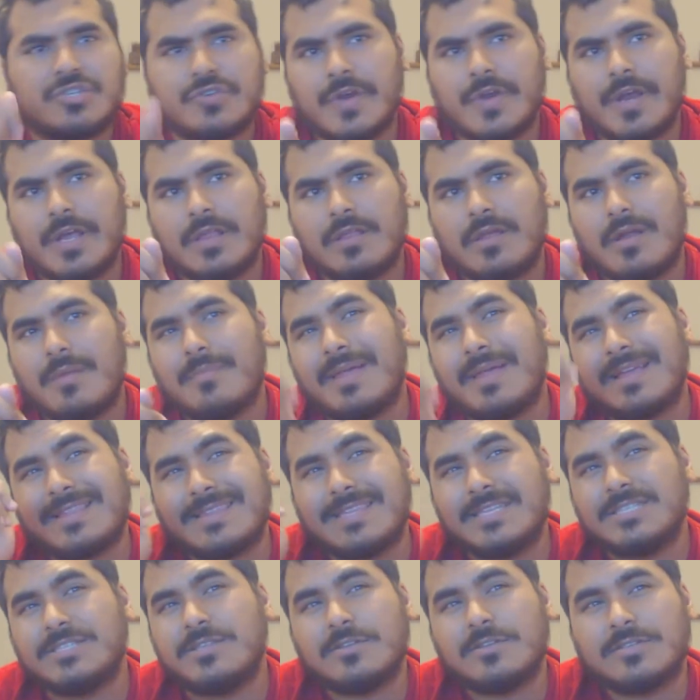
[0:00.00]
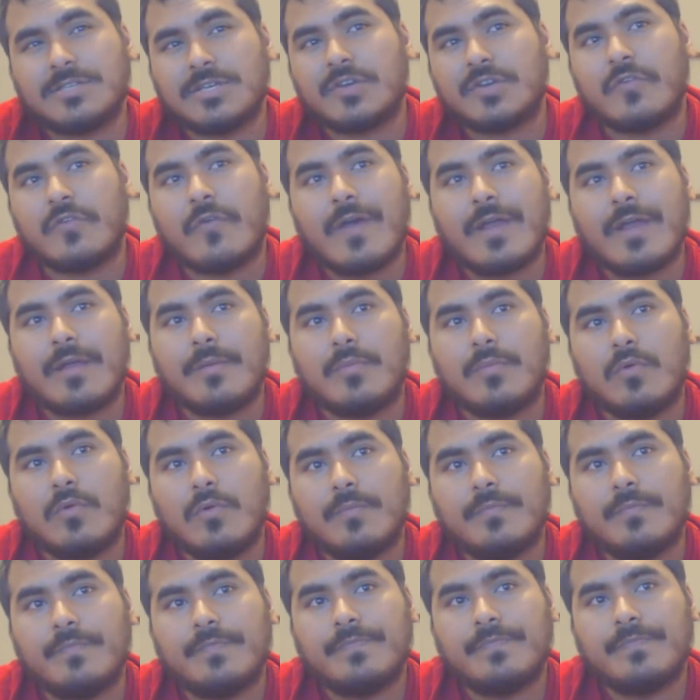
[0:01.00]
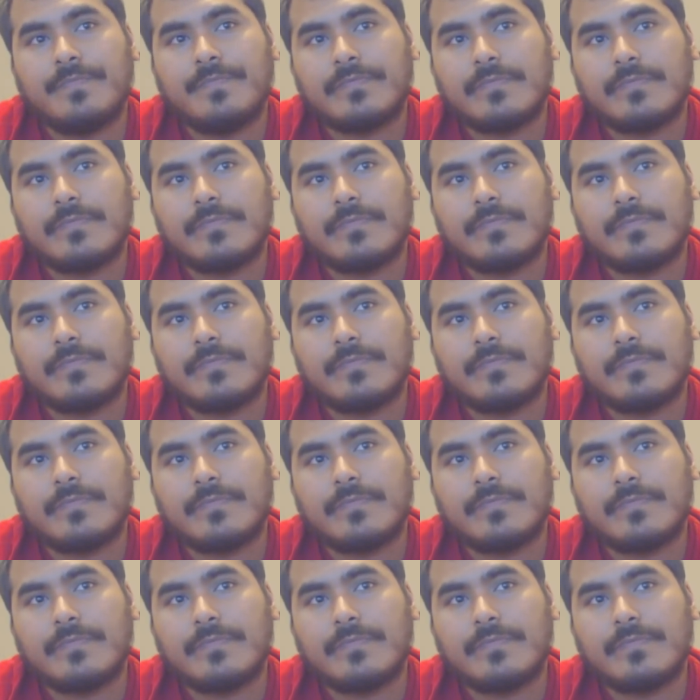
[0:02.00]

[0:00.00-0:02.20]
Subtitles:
the trailer, I'm like, this looks incredible.